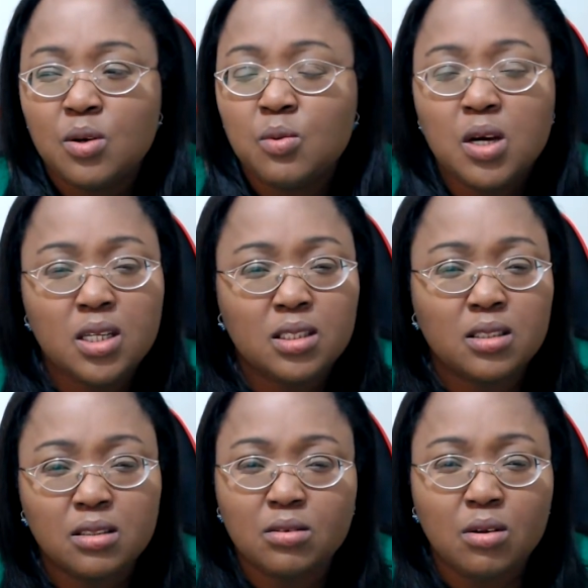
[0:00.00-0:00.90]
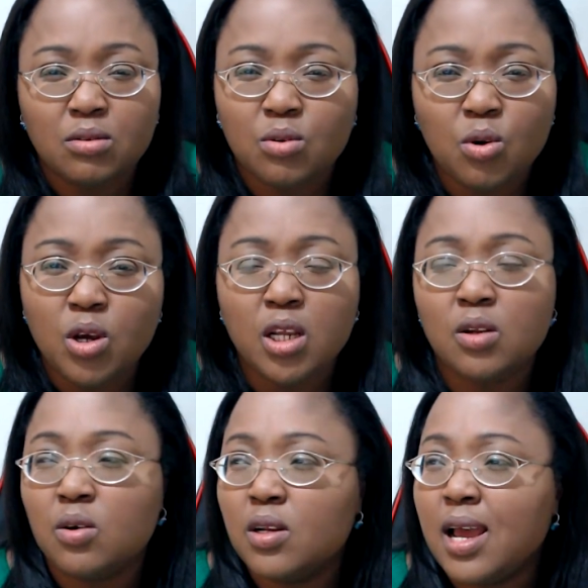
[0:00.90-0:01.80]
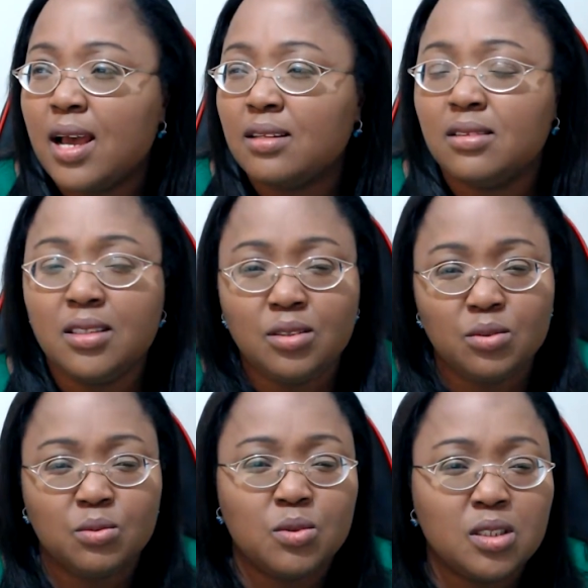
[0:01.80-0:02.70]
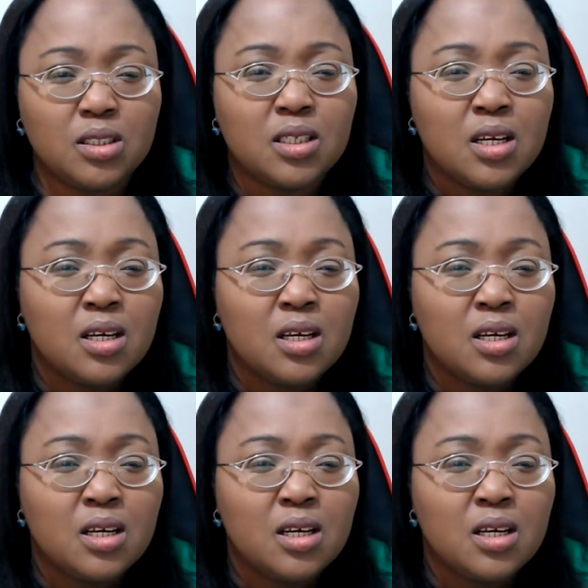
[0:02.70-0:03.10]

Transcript: what is going on, and what